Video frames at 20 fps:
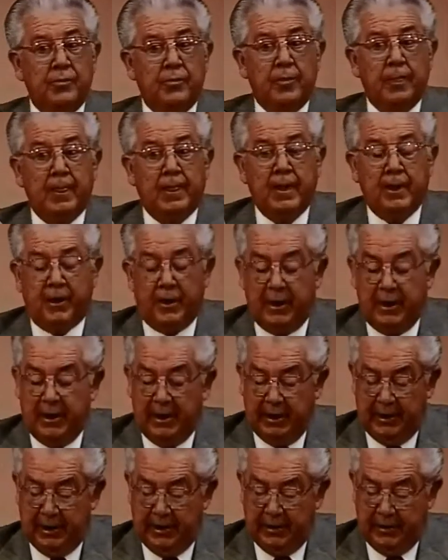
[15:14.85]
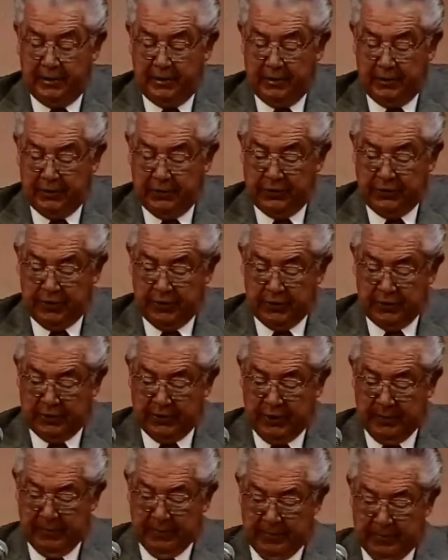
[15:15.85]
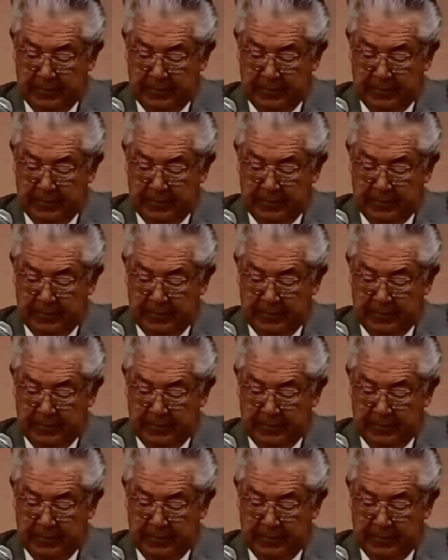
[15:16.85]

that are needed to the General Assembly.